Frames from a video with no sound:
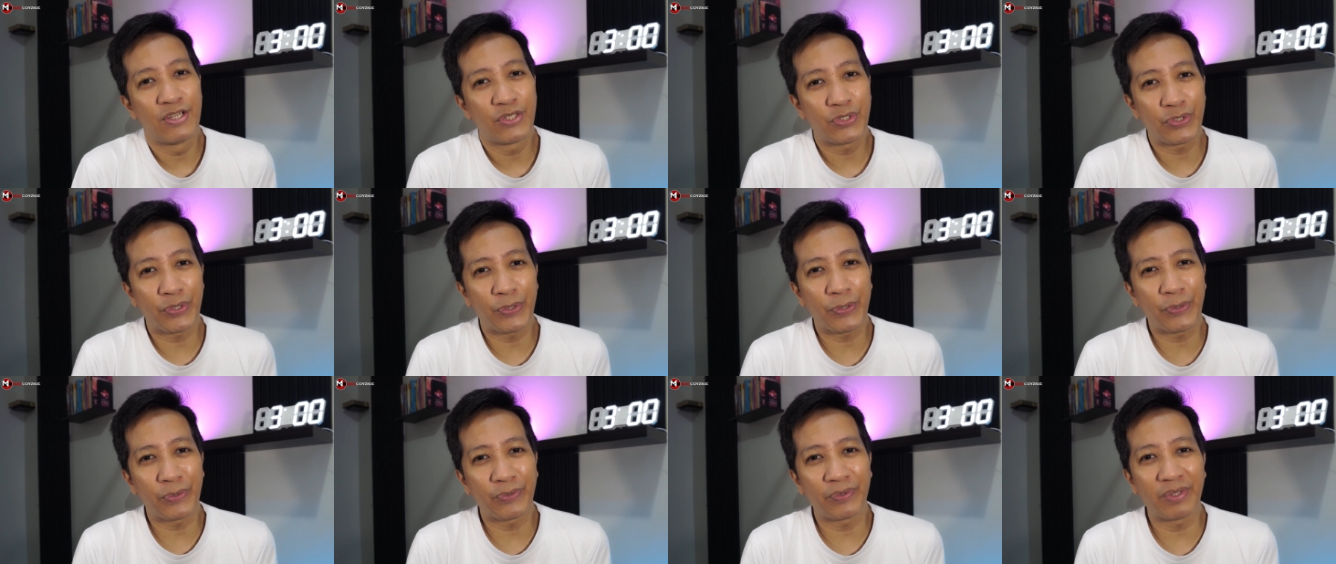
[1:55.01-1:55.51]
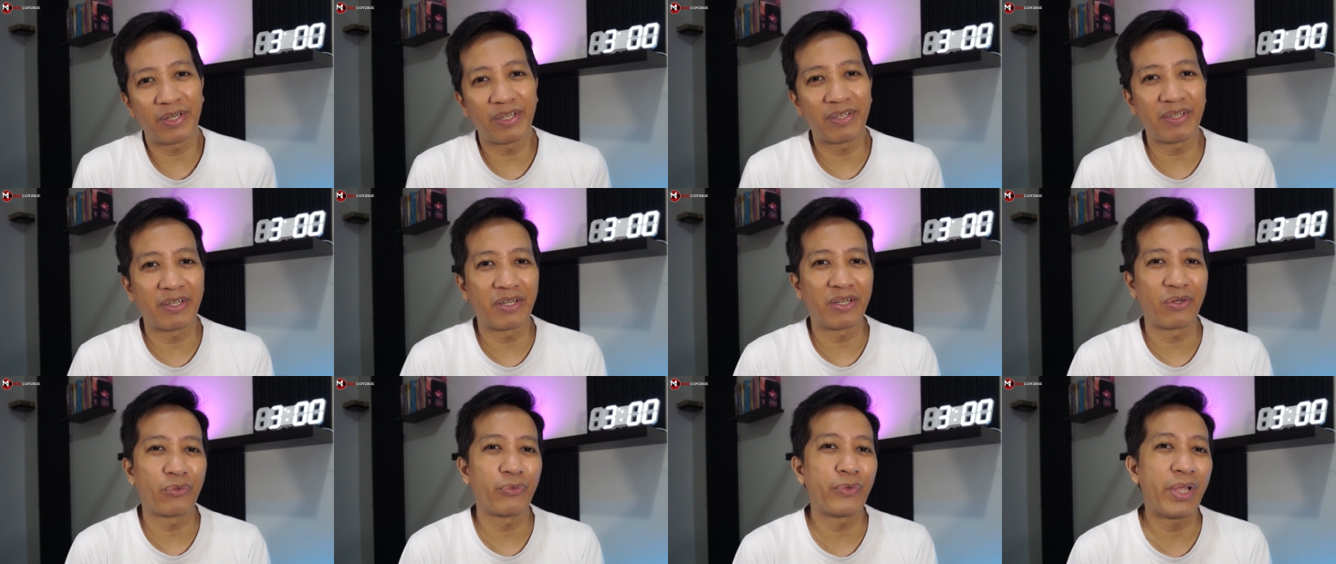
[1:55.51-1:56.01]
so
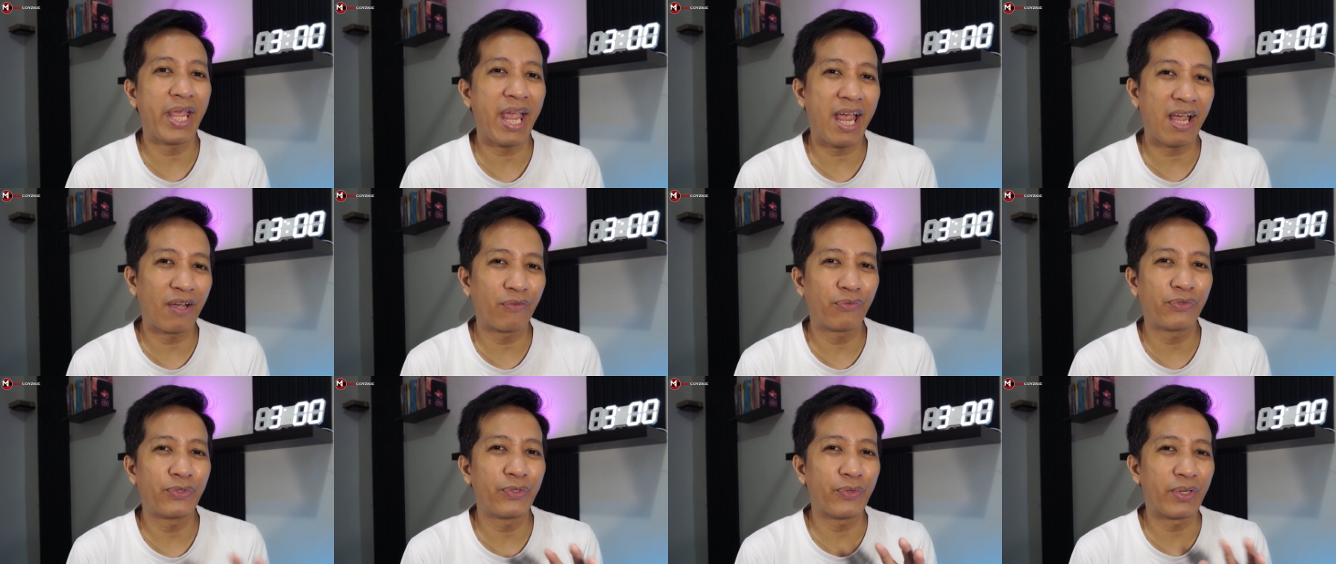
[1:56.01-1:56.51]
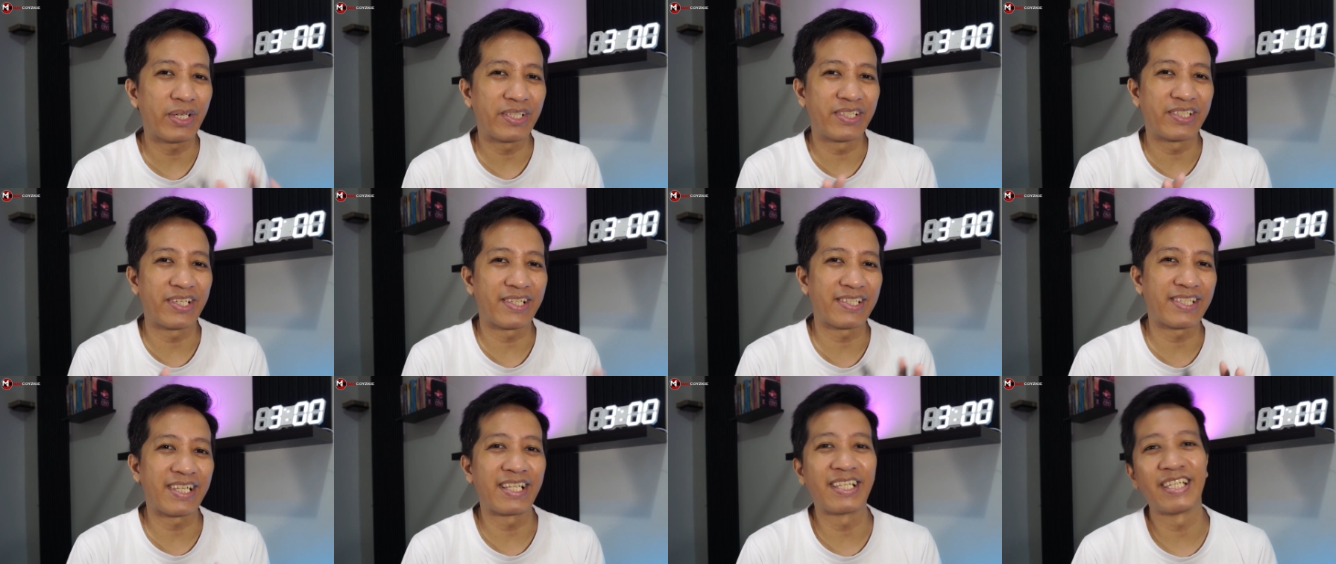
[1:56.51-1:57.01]
uh, we have to
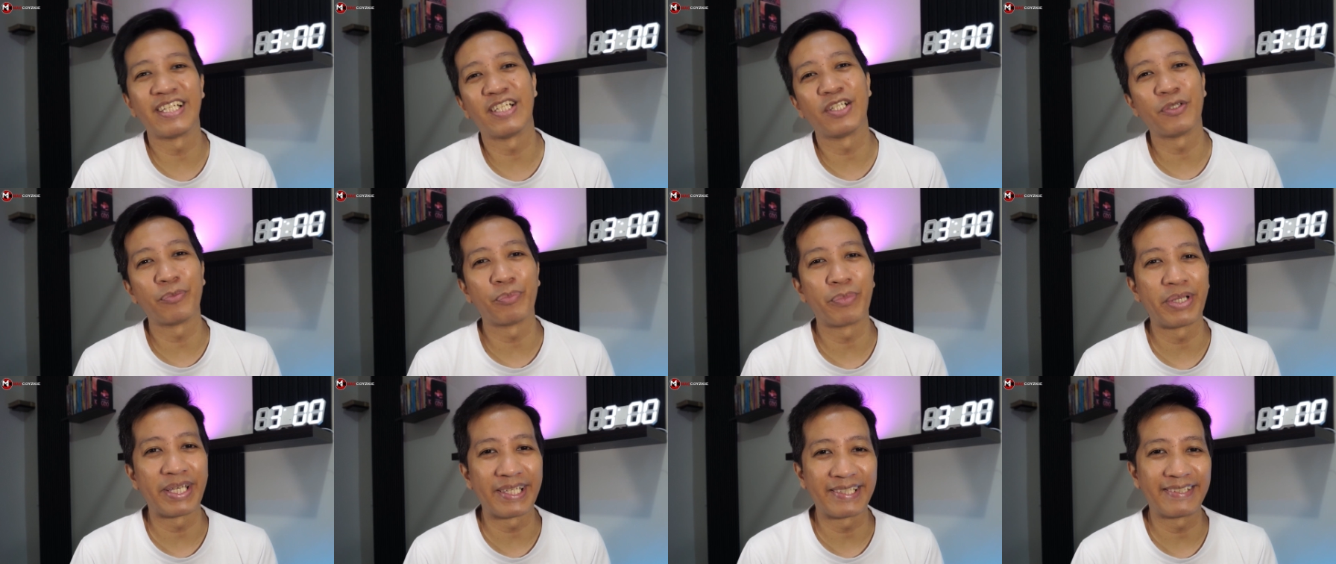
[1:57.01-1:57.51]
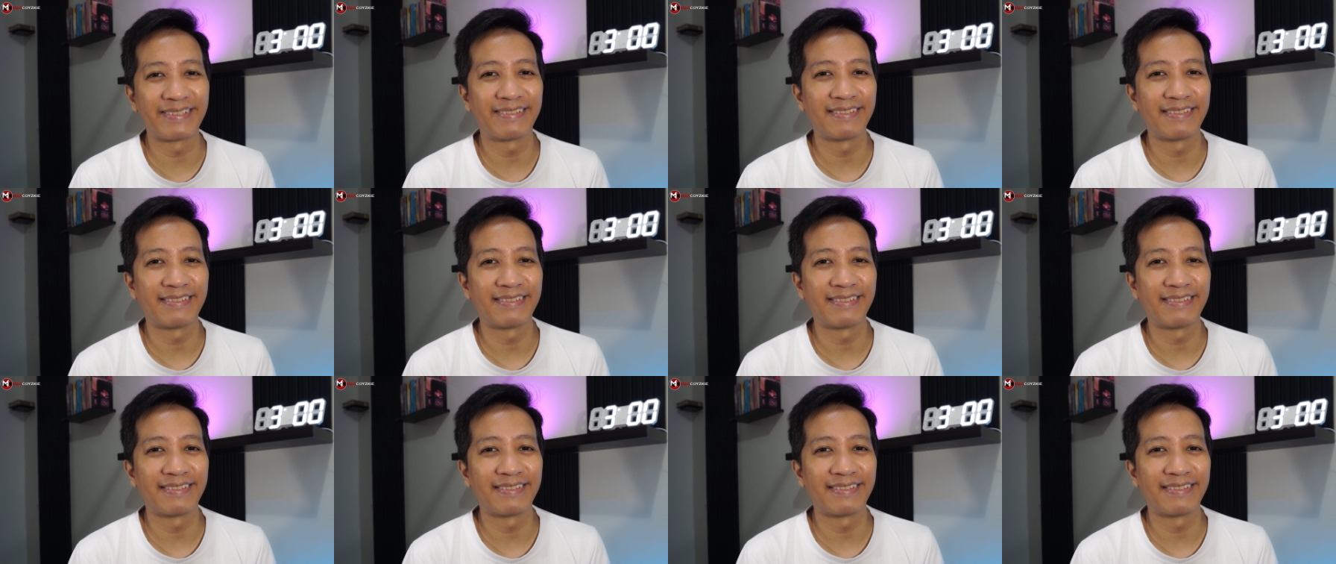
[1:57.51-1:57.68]
adjust a little bit